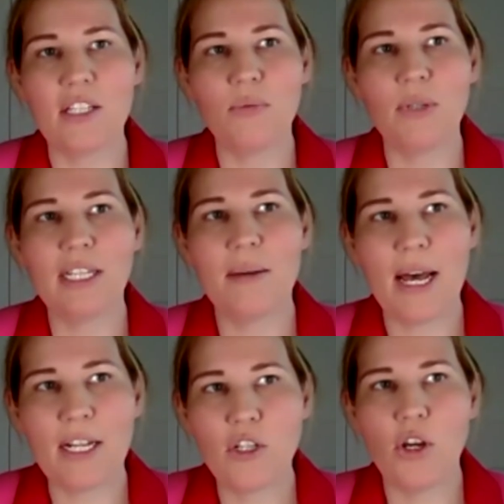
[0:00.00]
really
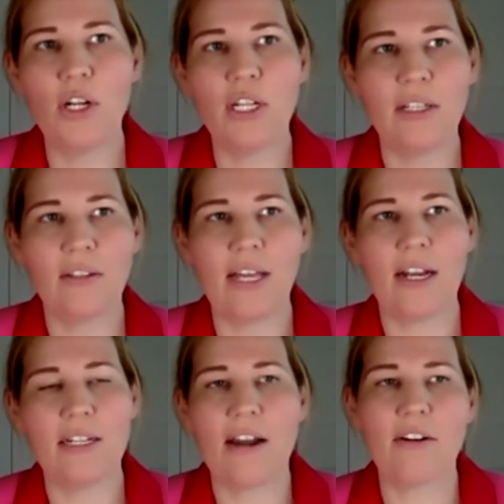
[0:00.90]
about turning
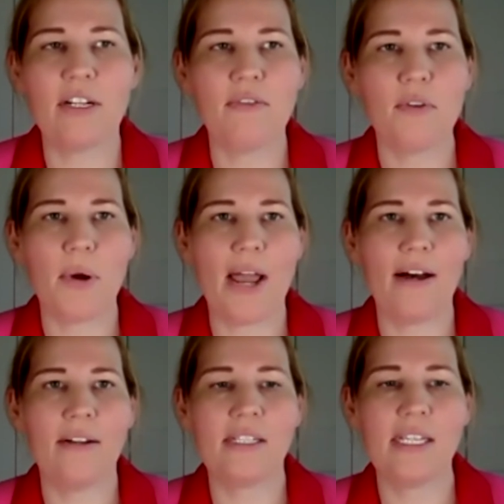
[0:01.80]
that narrative
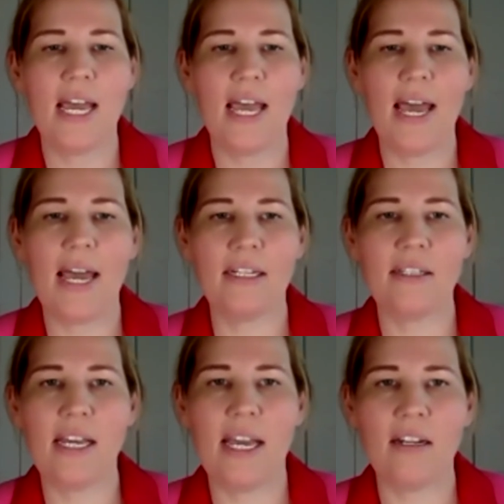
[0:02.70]
around
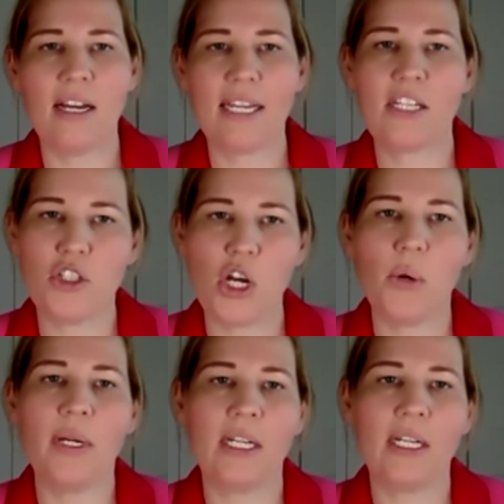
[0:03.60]
and I guess
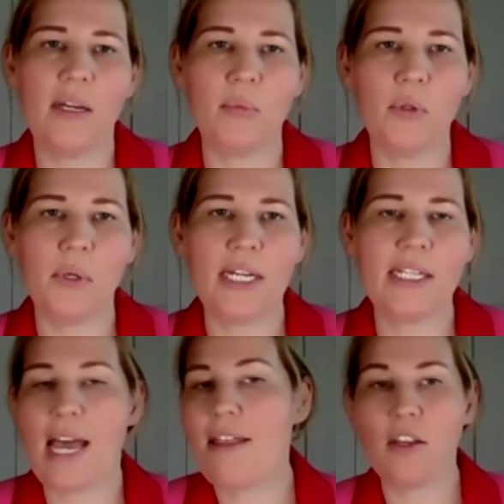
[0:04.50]
showing
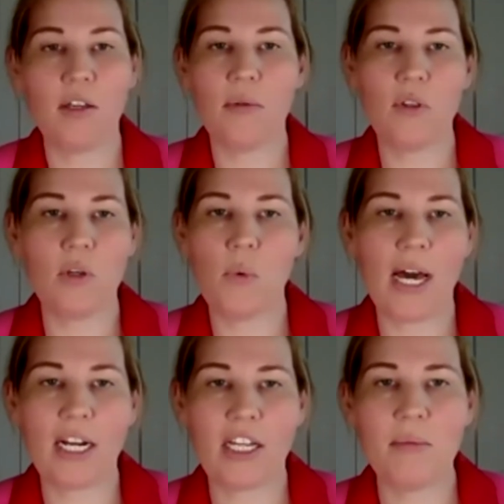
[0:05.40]
employers and the
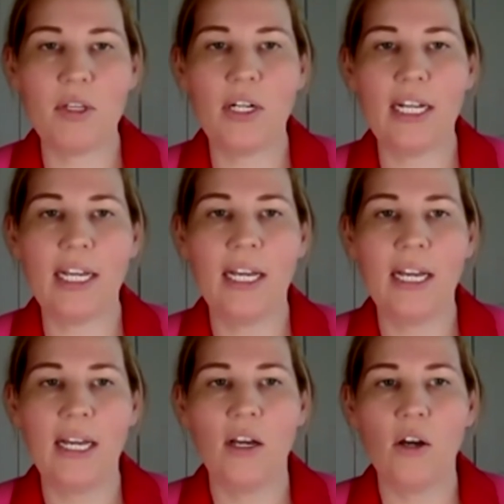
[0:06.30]
wider community
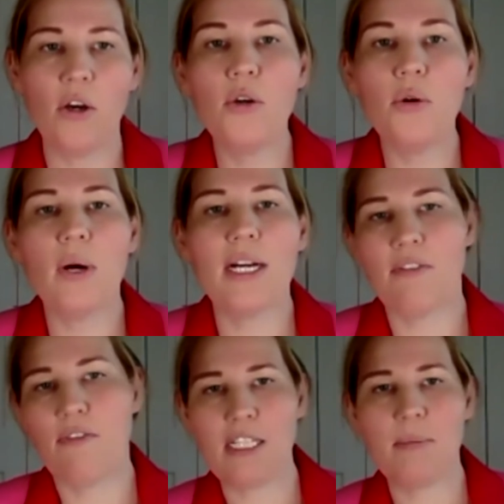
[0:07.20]
who a
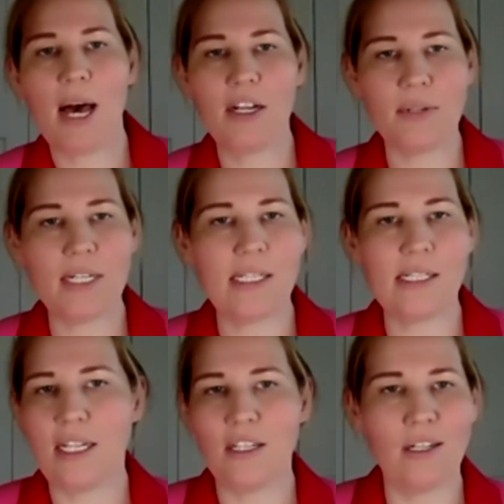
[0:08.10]
defence partner is
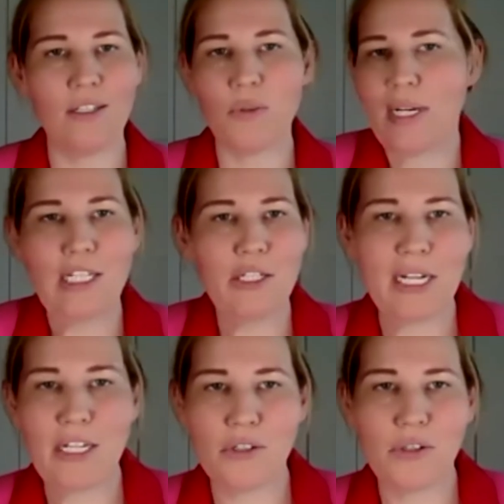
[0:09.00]
in
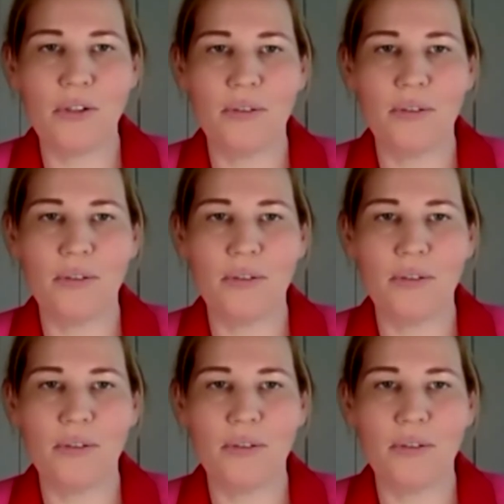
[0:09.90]
2022.